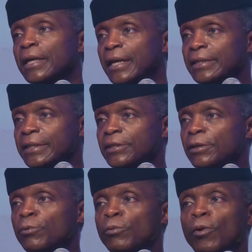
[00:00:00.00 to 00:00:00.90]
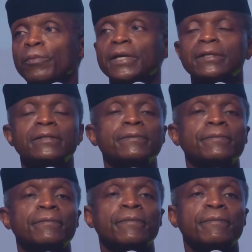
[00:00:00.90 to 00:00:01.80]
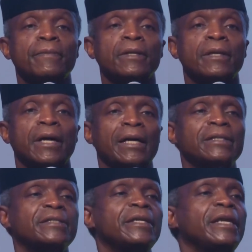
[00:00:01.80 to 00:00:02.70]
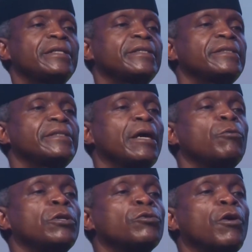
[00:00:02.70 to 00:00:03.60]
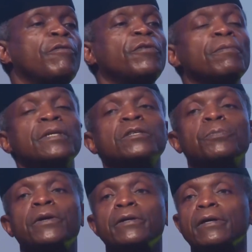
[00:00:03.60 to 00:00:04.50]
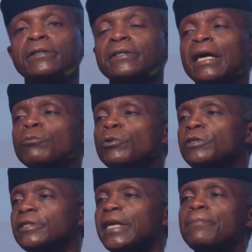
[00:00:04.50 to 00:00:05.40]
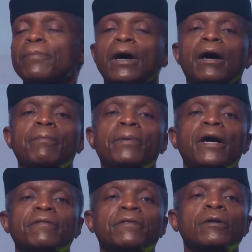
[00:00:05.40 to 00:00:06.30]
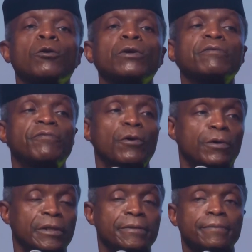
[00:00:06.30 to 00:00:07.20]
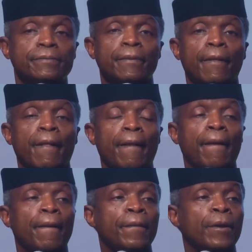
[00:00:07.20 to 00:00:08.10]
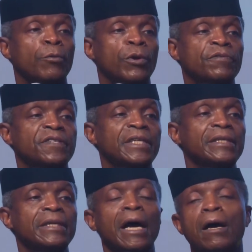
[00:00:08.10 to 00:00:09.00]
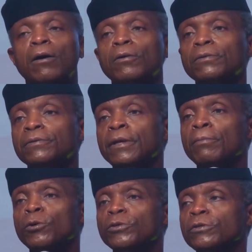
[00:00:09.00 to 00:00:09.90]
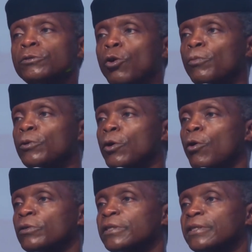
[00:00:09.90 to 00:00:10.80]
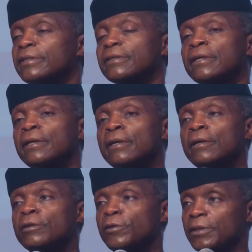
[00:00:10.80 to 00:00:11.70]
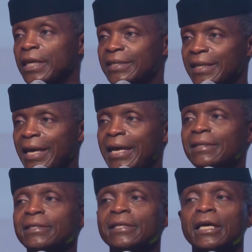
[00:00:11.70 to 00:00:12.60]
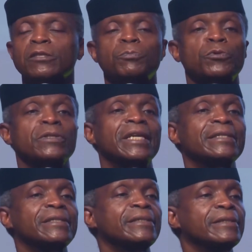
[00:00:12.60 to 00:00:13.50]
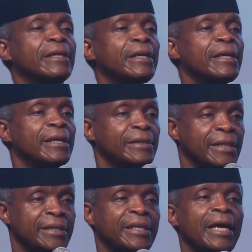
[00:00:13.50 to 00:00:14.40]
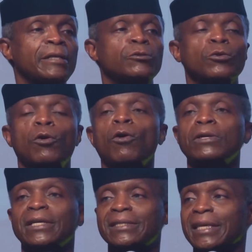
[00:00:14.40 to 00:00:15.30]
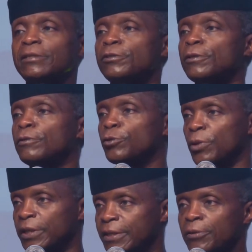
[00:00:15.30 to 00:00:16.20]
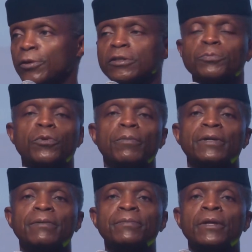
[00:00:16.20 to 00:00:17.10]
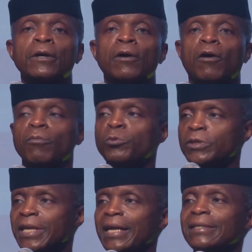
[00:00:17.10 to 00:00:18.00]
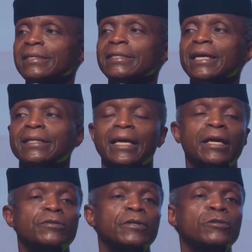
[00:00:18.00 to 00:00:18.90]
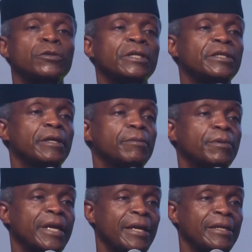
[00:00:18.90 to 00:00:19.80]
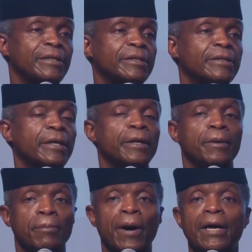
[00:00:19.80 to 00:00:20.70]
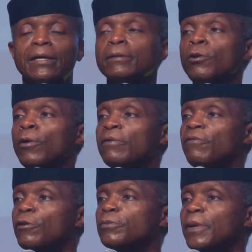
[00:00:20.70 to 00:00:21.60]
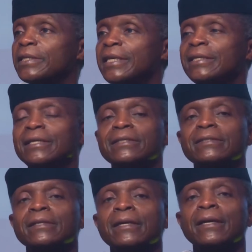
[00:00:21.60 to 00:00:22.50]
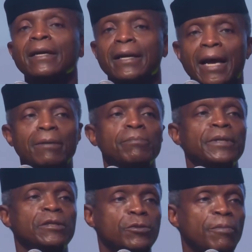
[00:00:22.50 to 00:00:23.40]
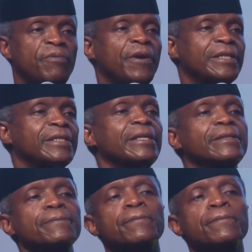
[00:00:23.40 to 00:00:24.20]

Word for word: a teachable moment. And it's the lessons that we draw from this period that will shape our path going forward. We've seen how the most noble causes, such as the N SARS protests, designed to call attention to a serious problem of brutality and extrajudicial killings by law enforcement agents, can be subverted